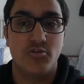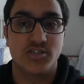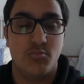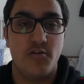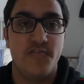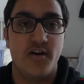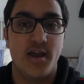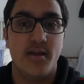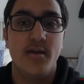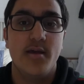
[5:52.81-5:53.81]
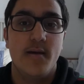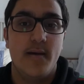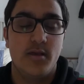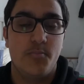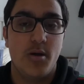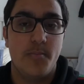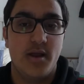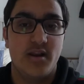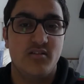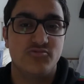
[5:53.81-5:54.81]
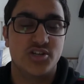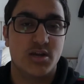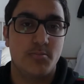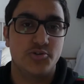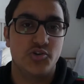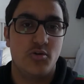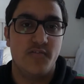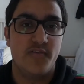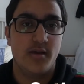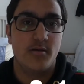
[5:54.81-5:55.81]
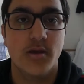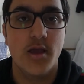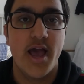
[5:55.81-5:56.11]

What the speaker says: Wealdstone will fight, and they'll just come up short, I think.